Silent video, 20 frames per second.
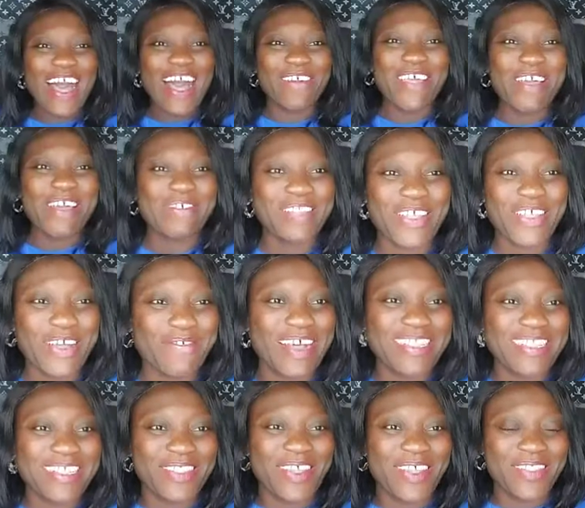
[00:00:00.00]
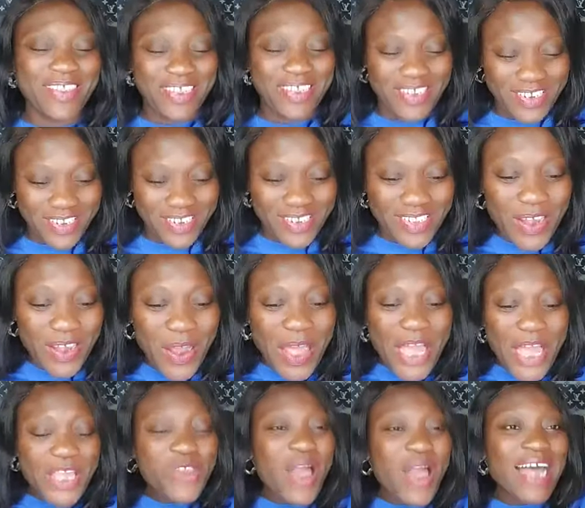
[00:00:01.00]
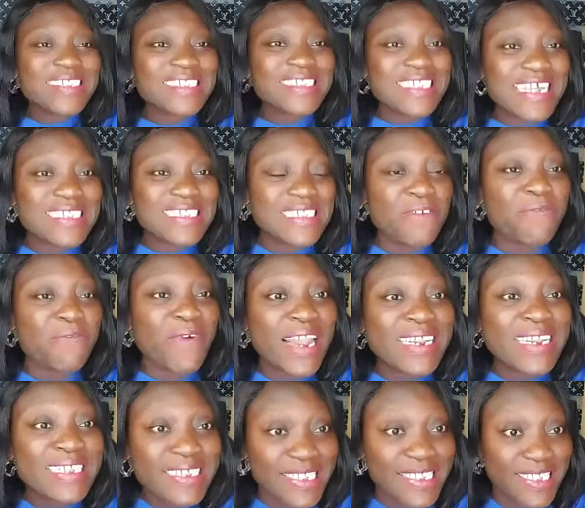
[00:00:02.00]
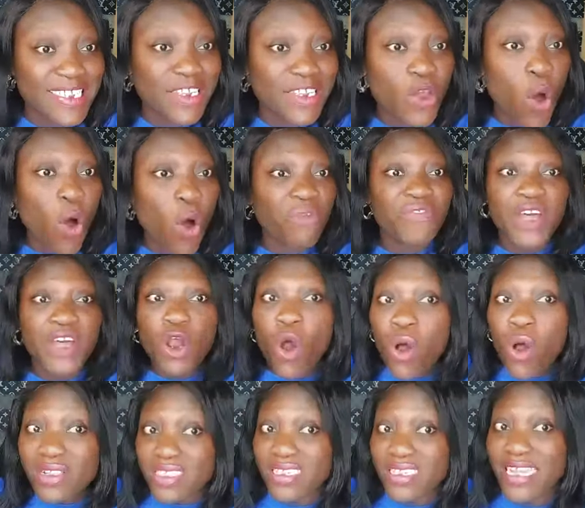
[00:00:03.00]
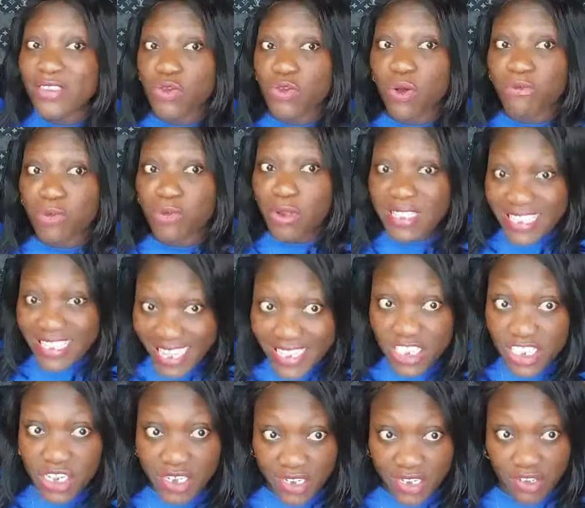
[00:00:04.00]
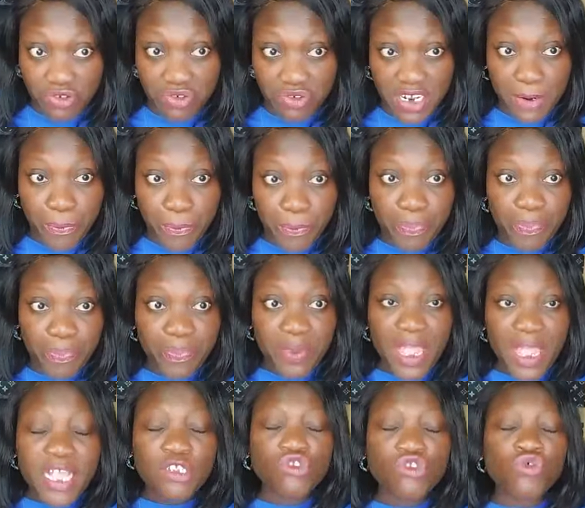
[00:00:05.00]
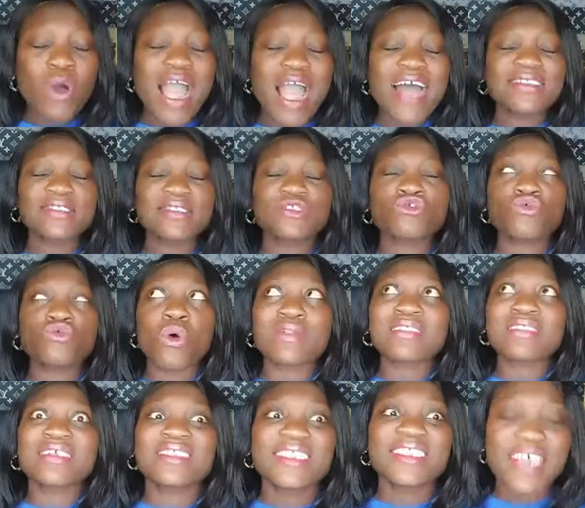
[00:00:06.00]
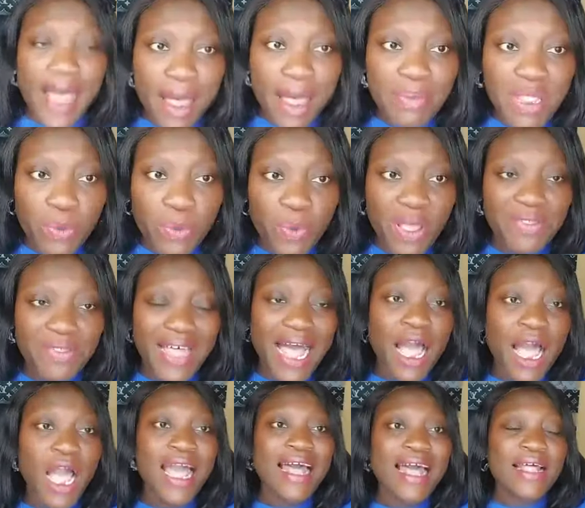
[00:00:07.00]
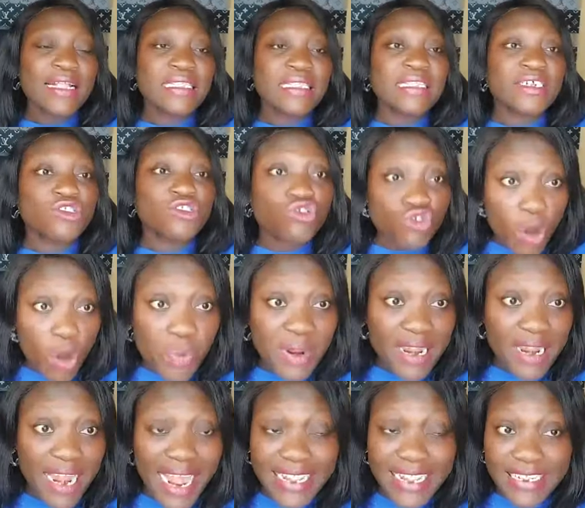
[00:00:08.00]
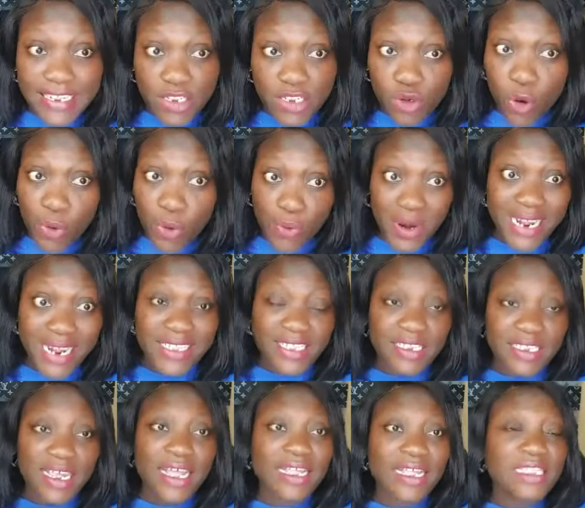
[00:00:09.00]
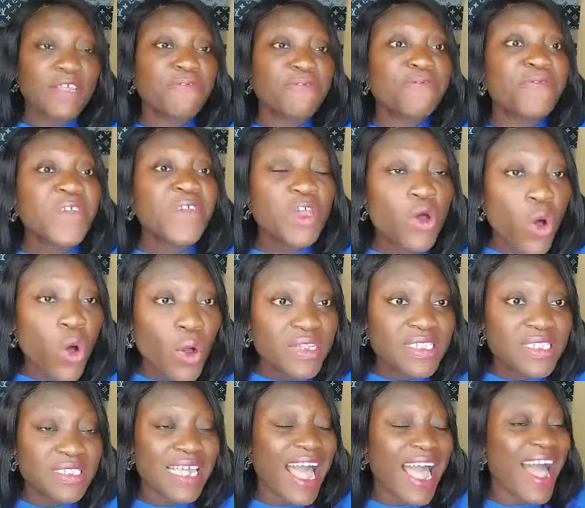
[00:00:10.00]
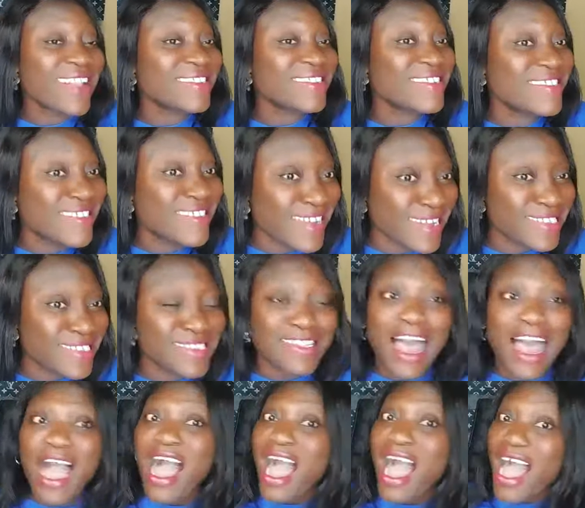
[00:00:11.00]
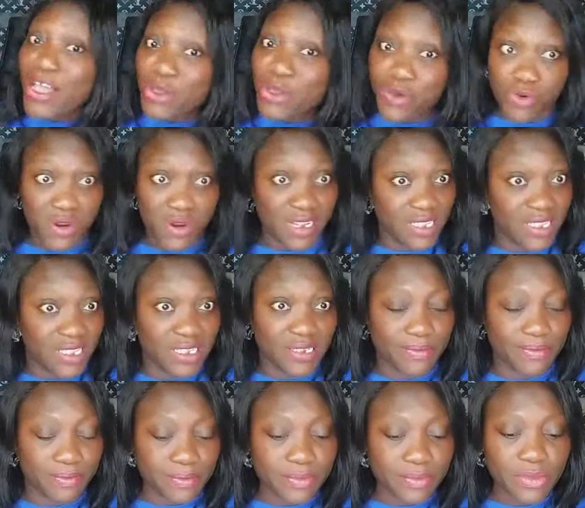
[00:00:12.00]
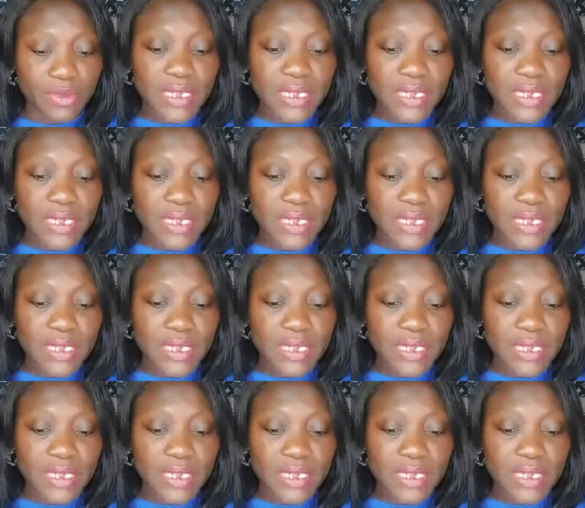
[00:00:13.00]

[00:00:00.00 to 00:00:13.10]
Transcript: I'm not even talking about the third thing you should do. So you assess the validity of the content of your debt history to determine whether the storyline is correct, the figures and the dates are accurate.